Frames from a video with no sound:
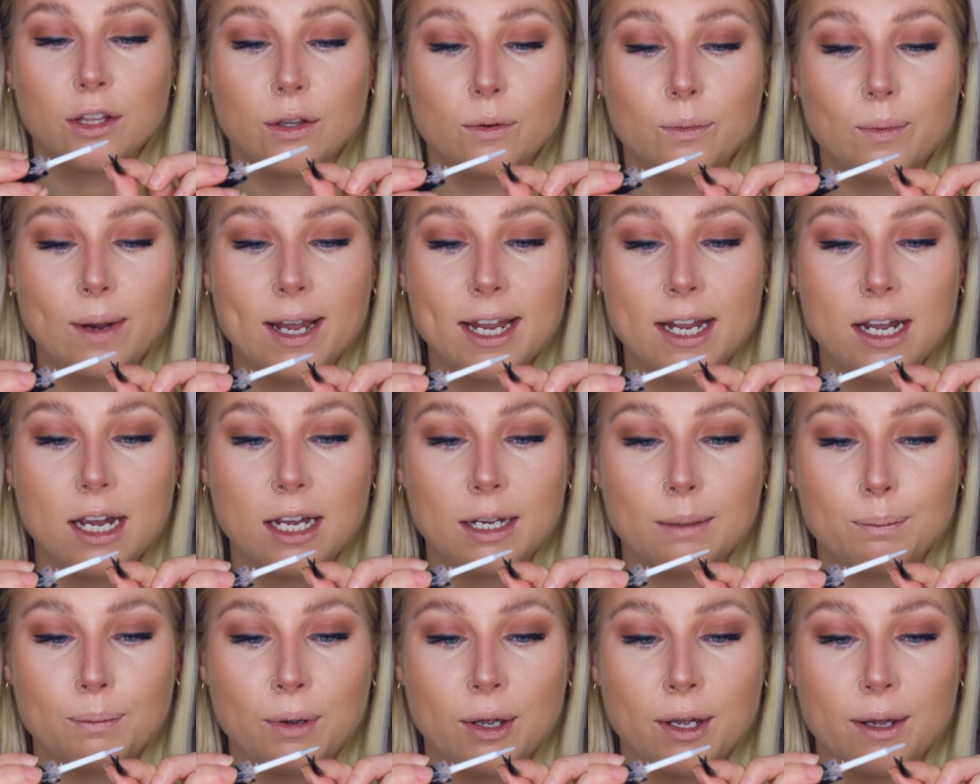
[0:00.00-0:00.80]
The way
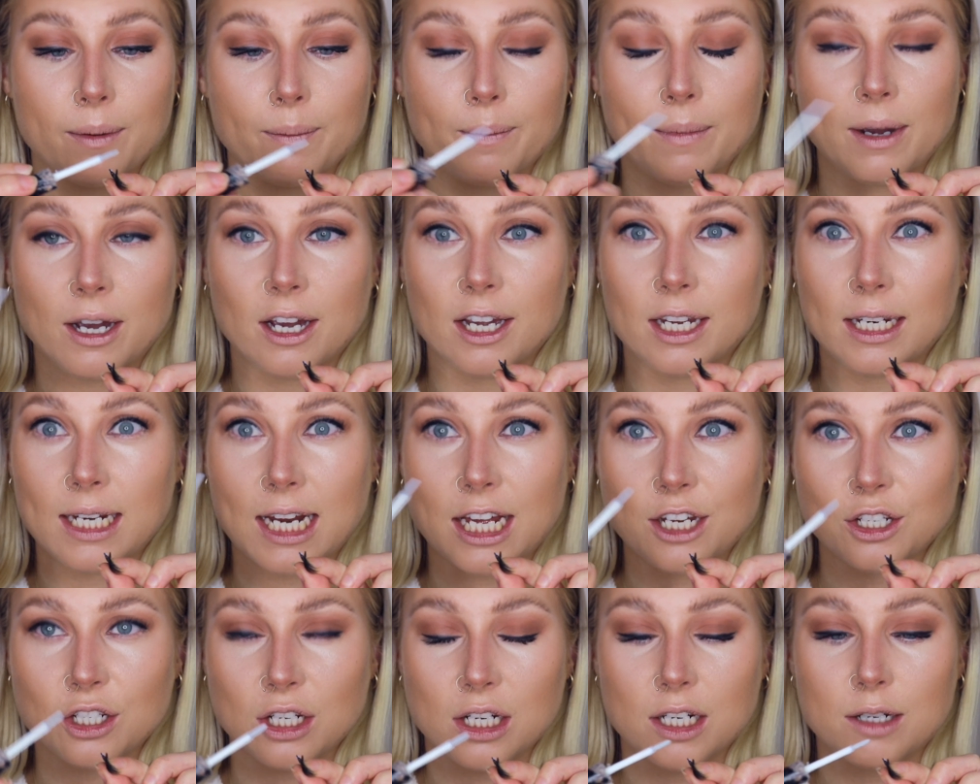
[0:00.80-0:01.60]
I put my
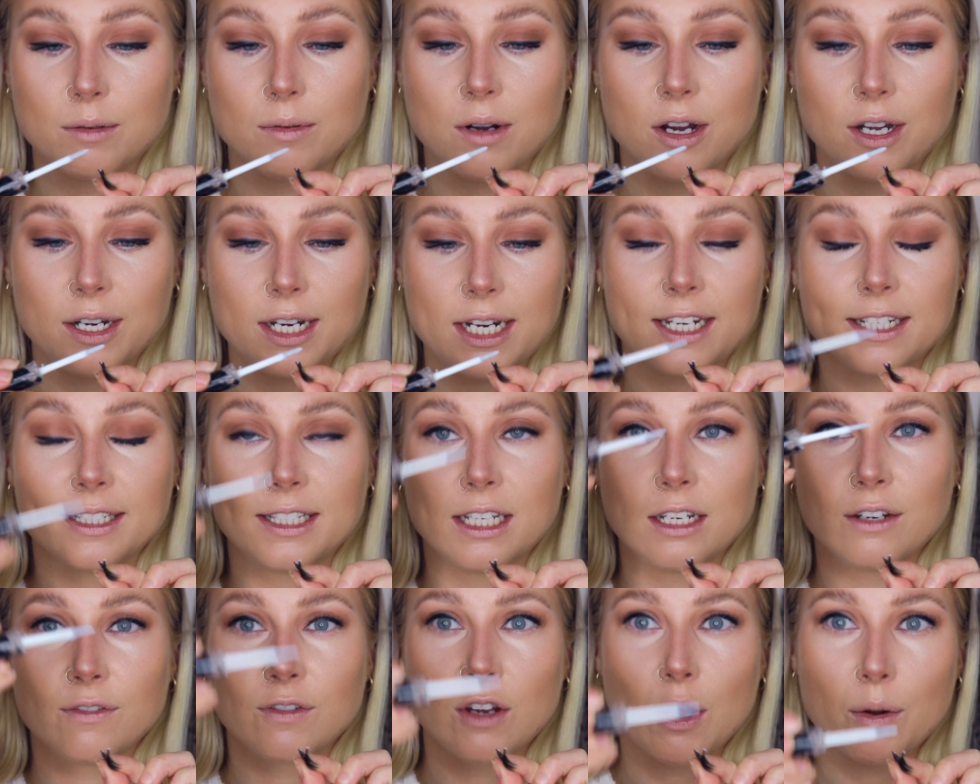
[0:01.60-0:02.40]
lash glue on,
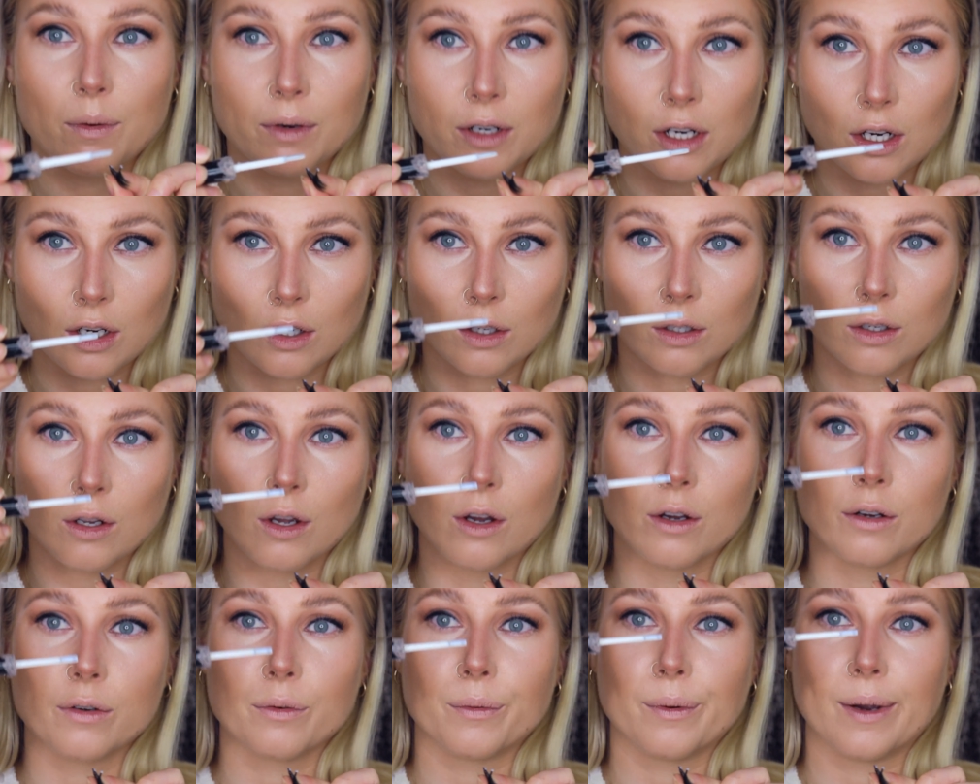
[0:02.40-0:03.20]
instead of going a
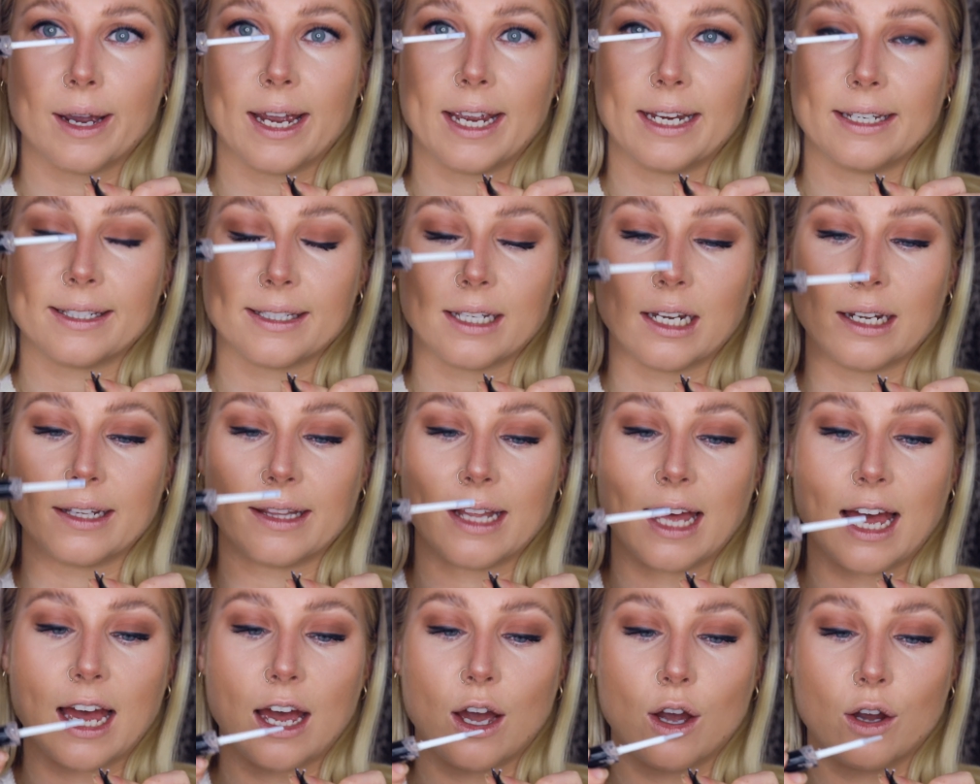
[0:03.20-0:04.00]
long ways like
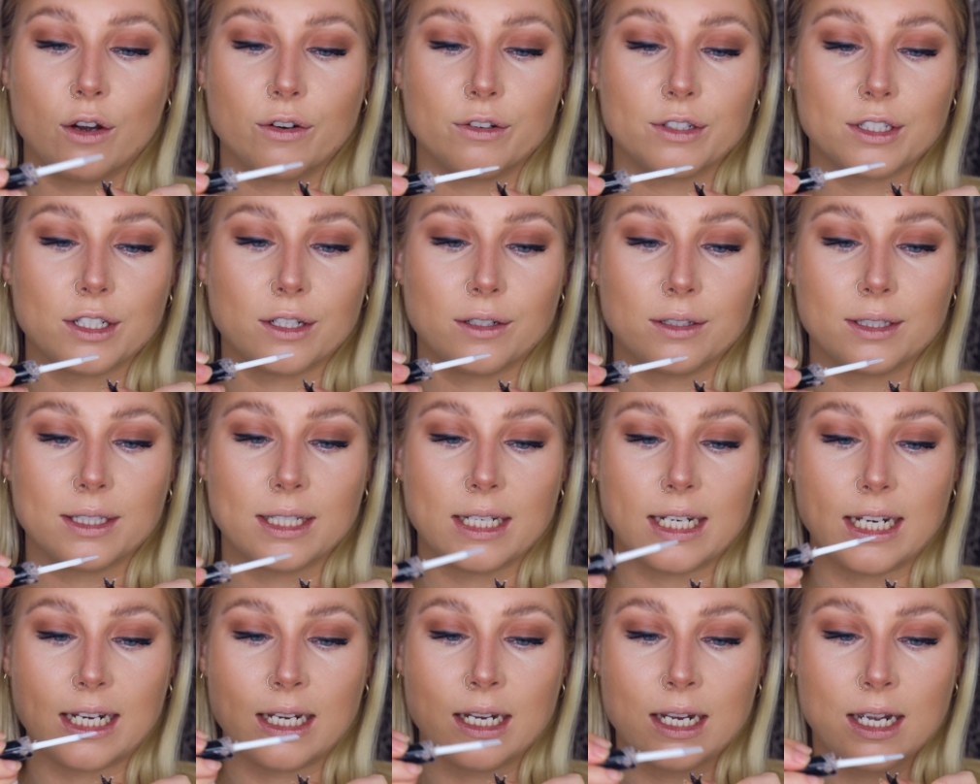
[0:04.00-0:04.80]
that
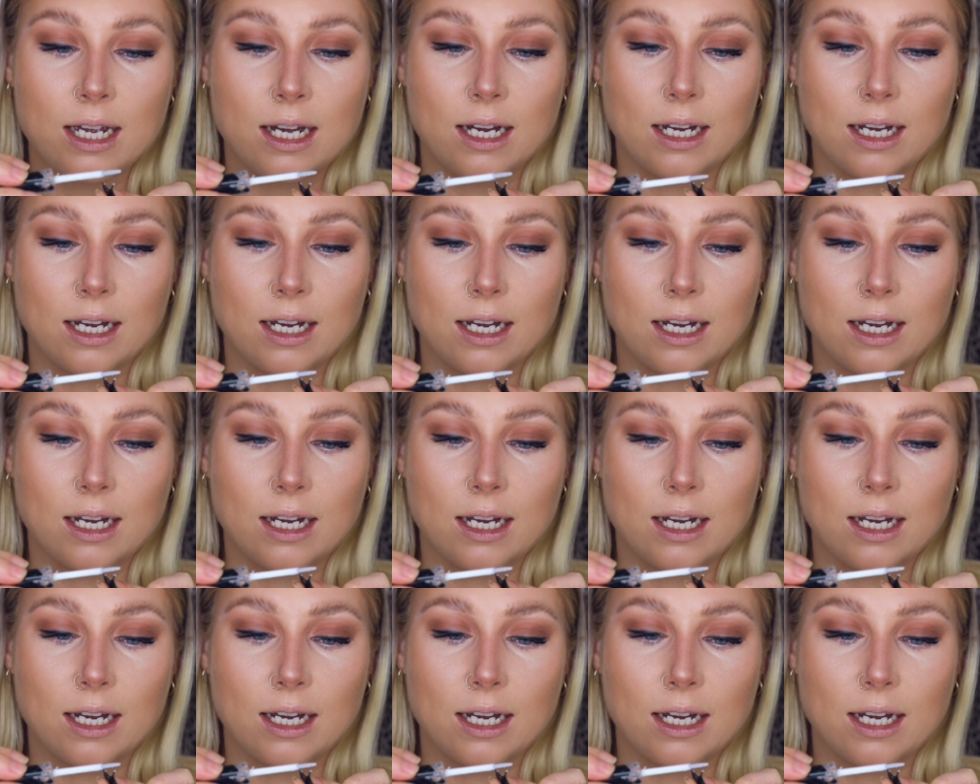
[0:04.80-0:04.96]
horizontally,